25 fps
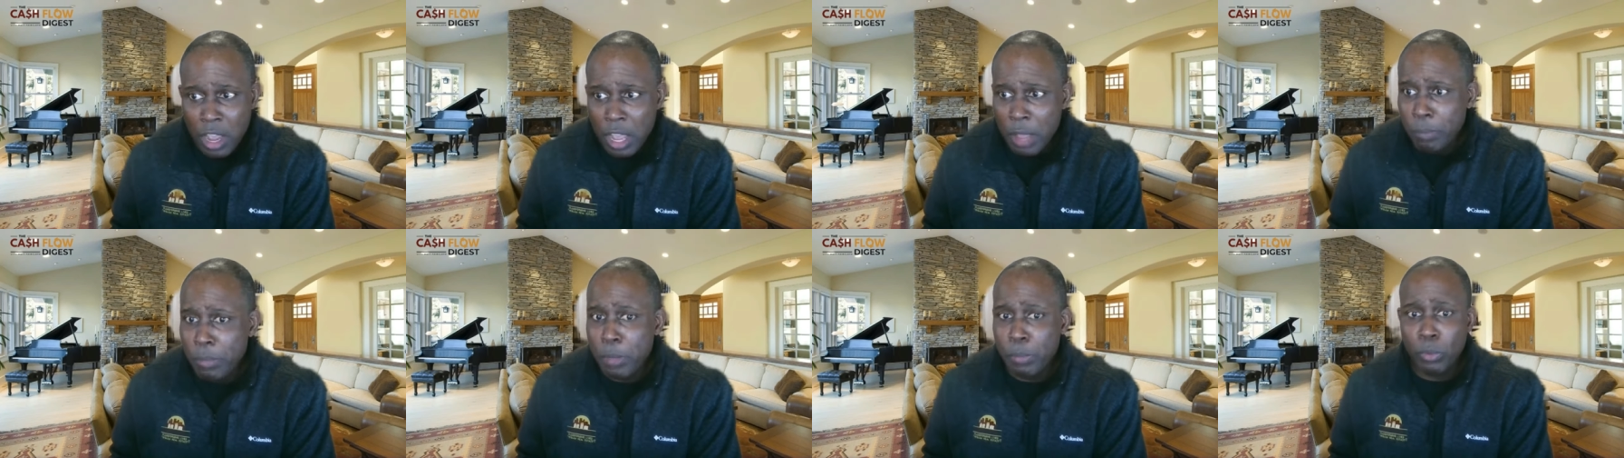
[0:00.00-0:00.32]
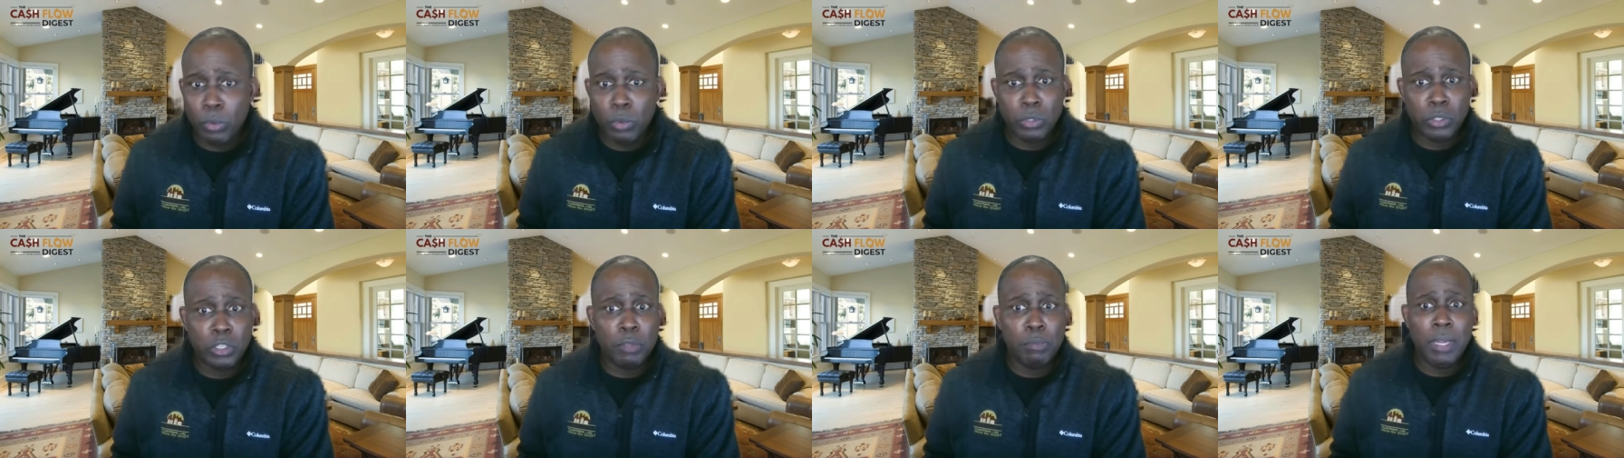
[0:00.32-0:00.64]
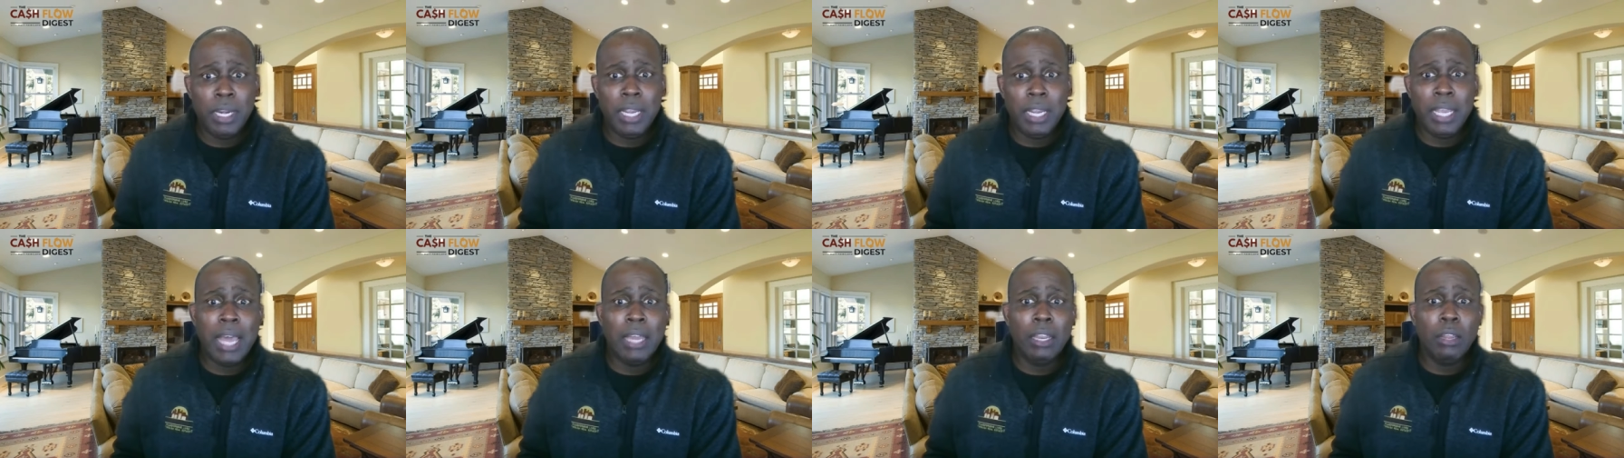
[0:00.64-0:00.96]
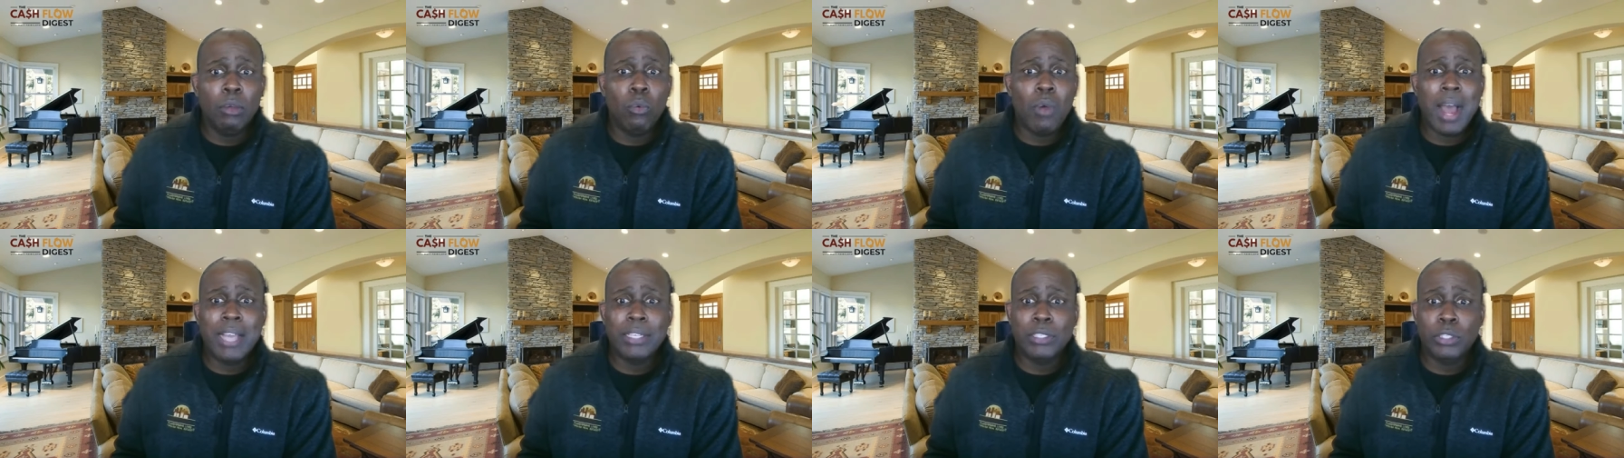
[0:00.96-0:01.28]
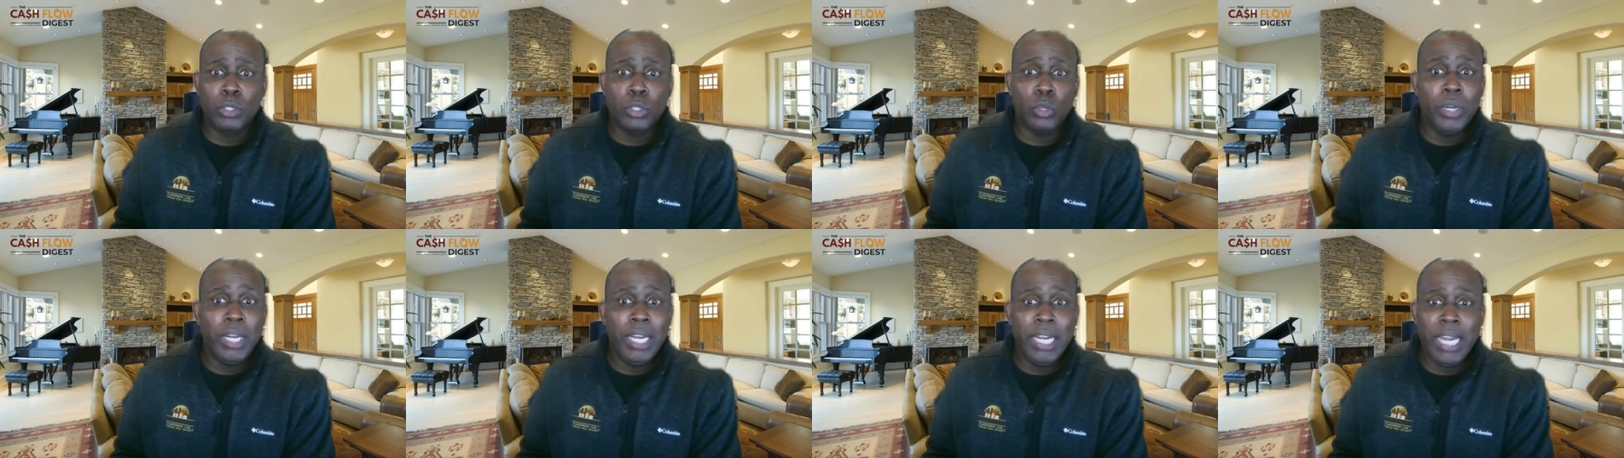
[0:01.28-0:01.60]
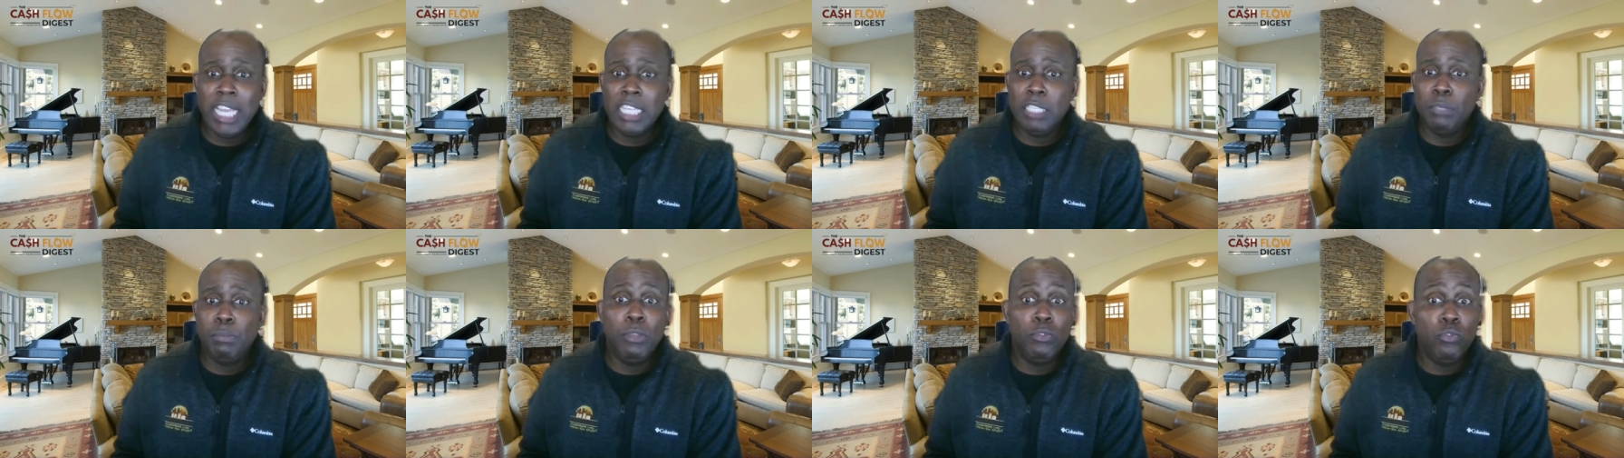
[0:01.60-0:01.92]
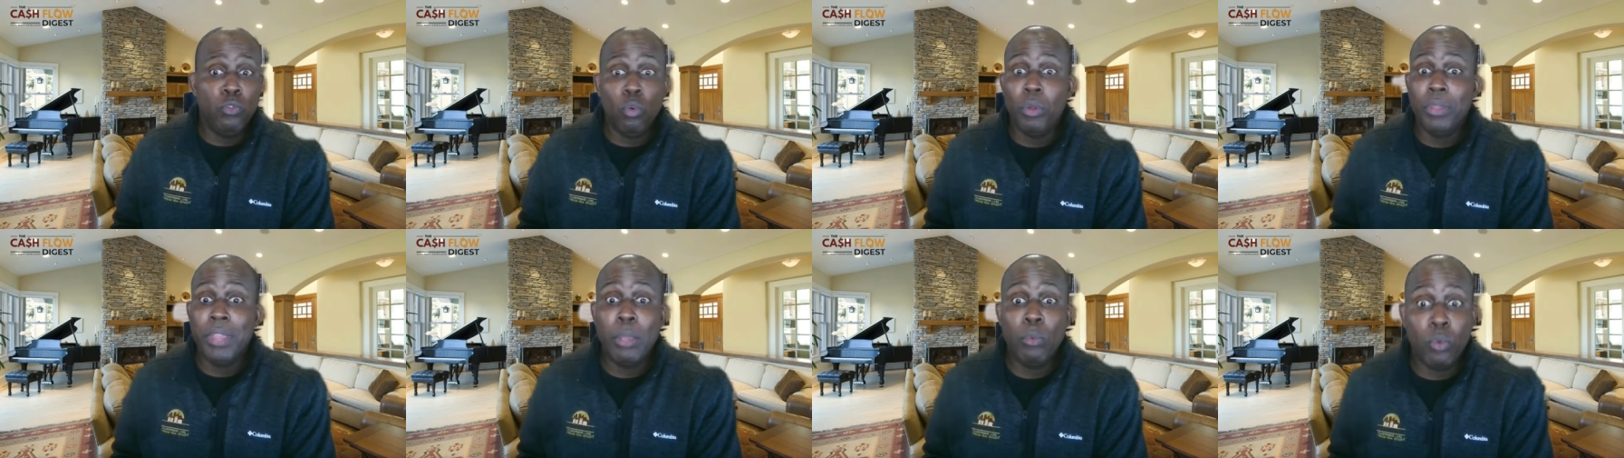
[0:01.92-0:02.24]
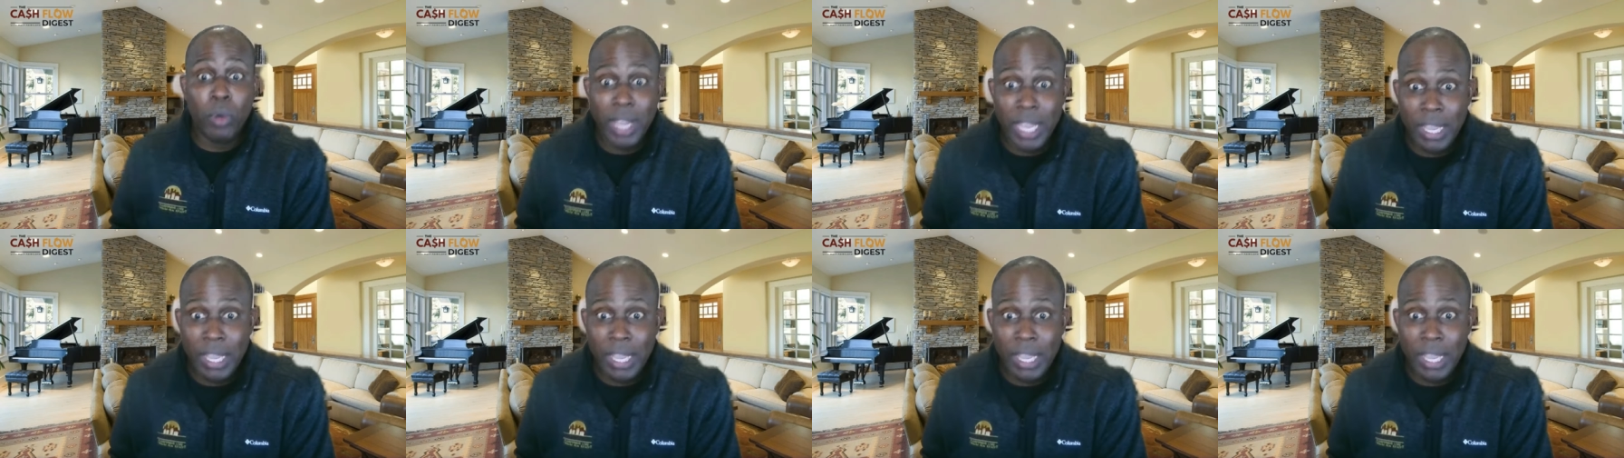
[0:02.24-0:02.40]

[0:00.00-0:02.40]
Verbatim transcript: People were submitting LOIs 30 days before they were